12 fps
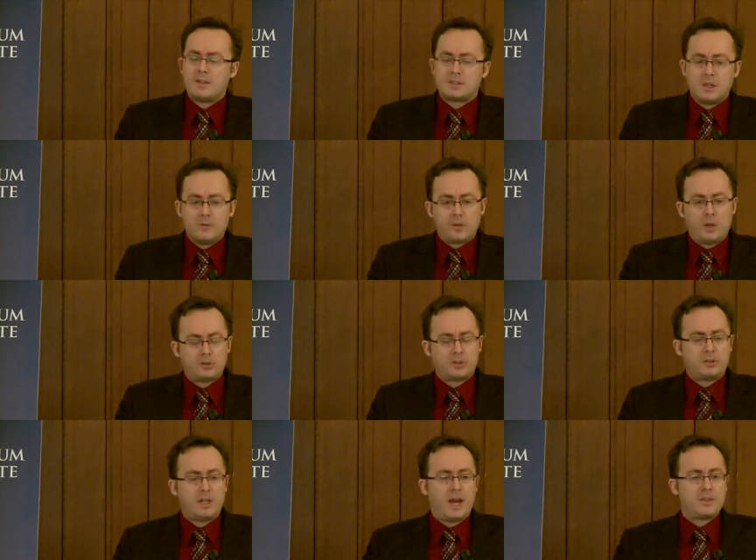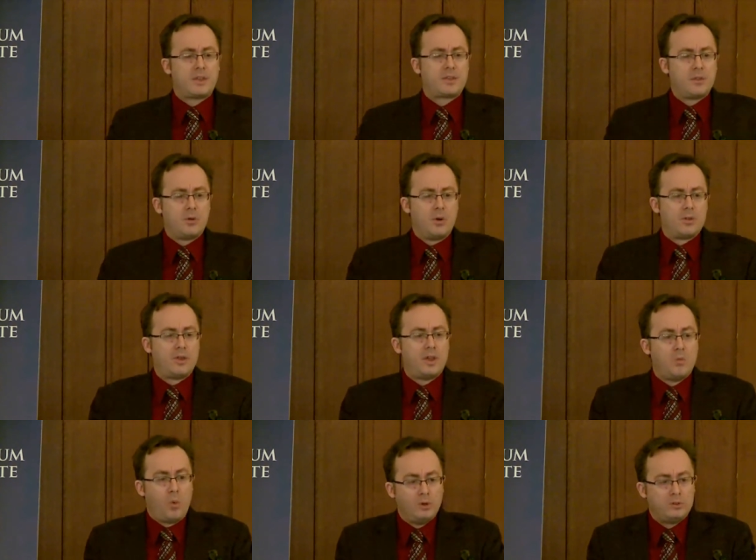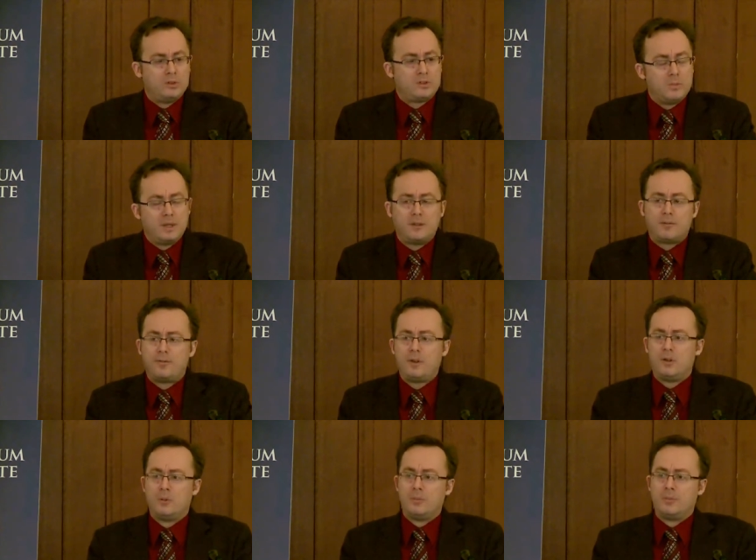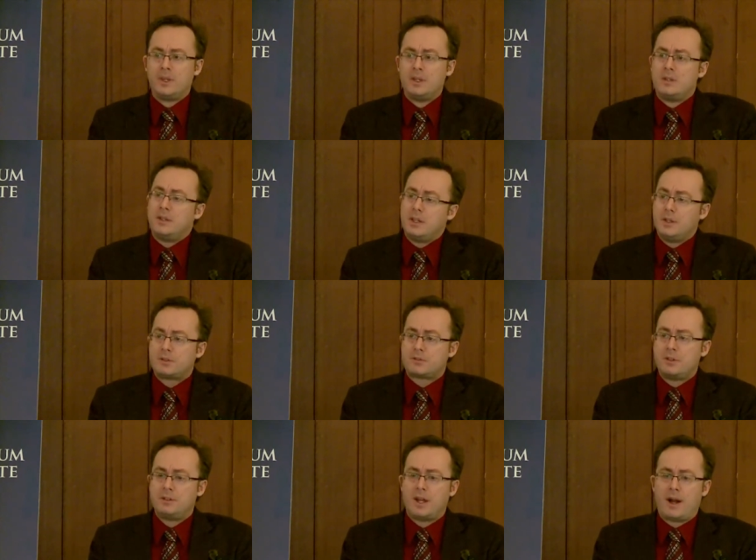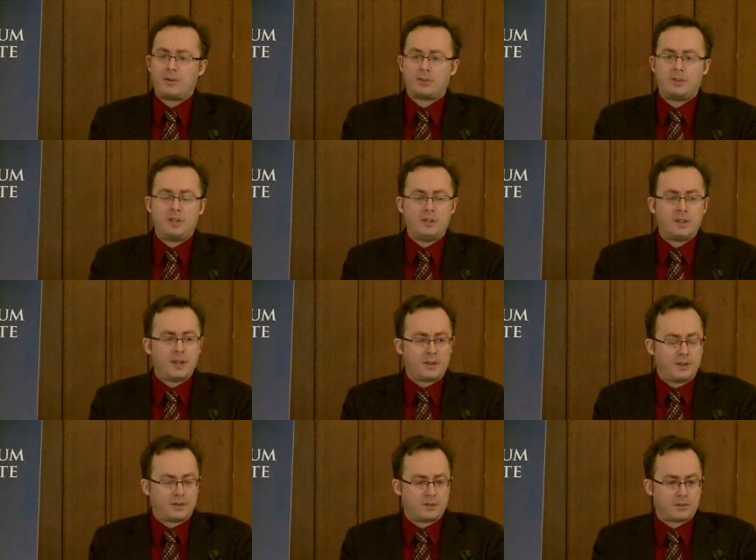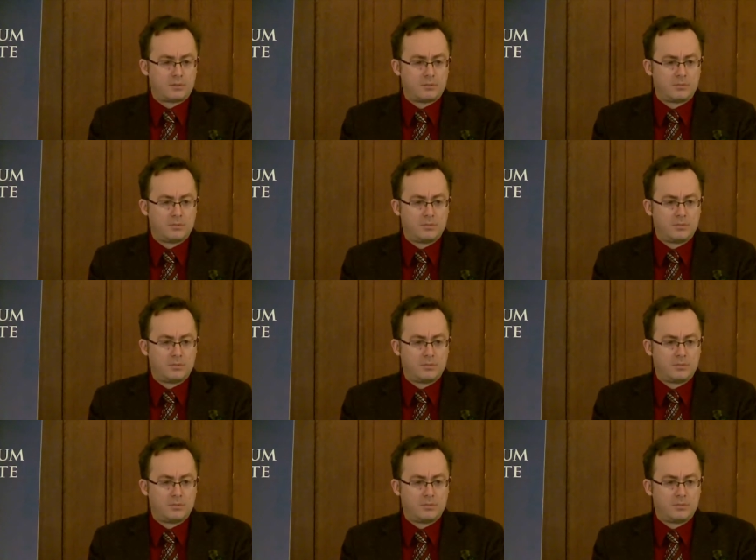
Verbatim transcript: self-consciously had the thought that they wanted to make a film that illustrated Aristotelian ethics.